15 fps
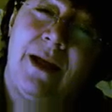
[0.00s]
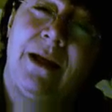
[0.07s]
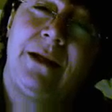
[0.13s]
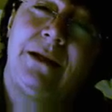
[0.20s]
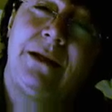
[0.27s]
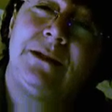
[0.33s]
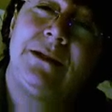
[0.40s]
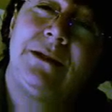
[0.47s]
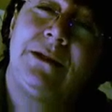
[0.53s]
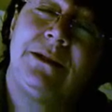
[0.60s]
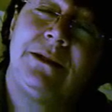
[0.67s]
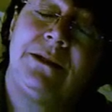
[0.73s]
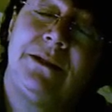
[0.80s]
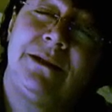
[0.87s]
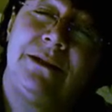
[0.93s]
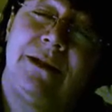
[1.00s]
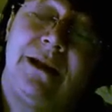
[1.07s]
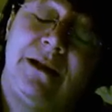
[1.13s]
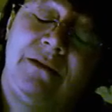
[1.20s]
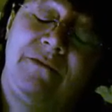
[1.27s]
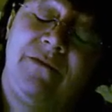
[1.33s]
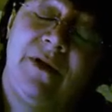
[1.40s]
and
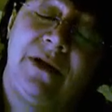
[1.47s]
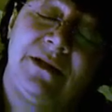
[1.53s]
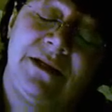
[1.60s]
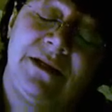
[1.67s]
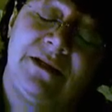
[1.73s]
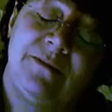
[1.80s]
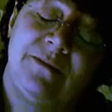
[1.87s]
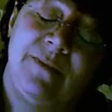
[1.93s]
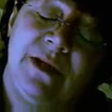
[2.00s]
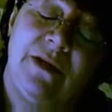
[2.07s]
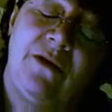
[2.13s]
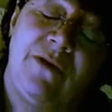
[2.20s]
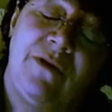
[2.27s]
in fact it's been a